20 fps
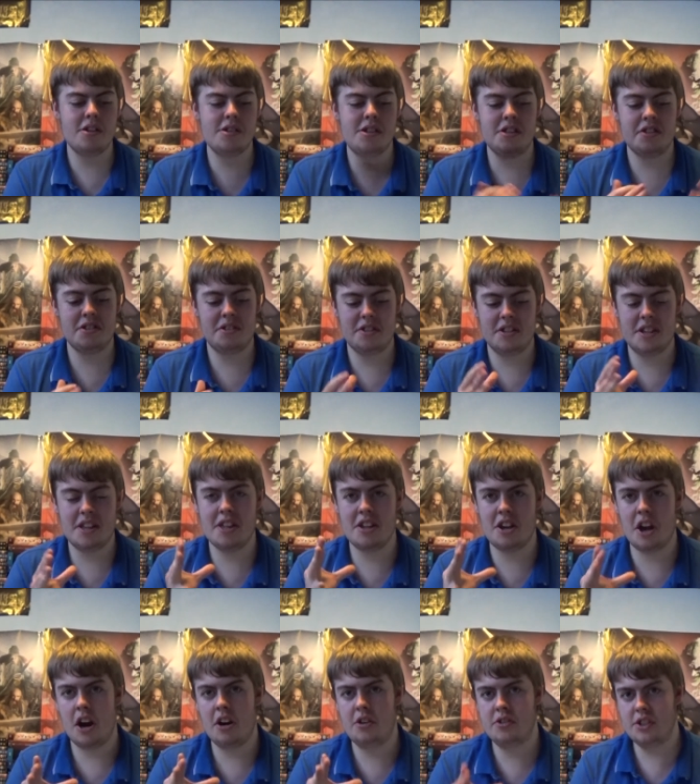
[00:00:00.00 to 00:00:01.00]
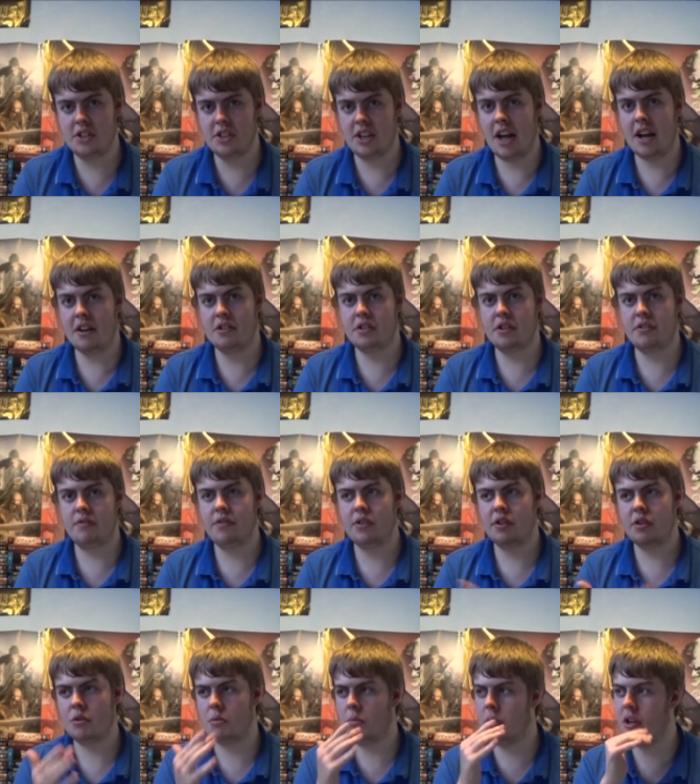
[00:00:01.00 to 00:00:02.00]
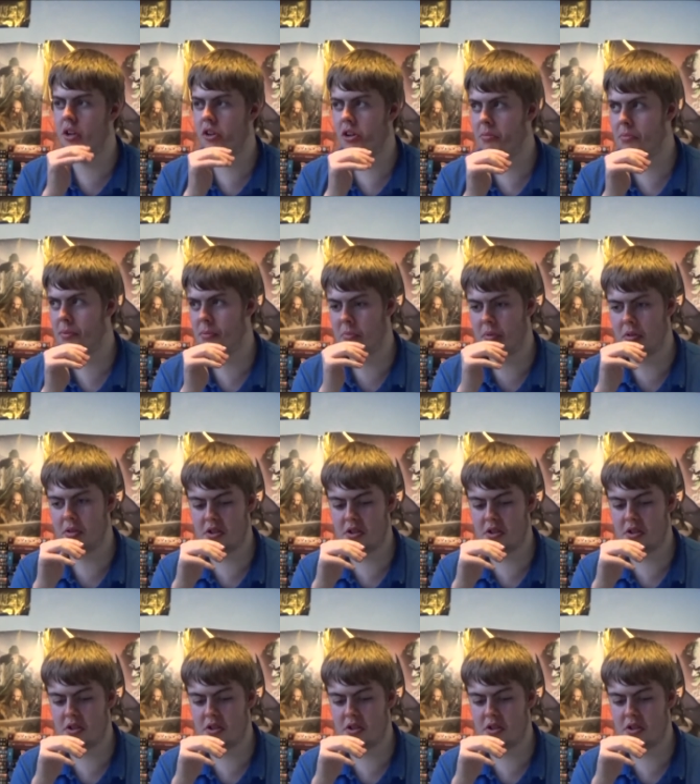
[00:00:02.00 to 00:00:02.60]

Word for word: This is like the Guardians of the Galaxy for quite a lot of people.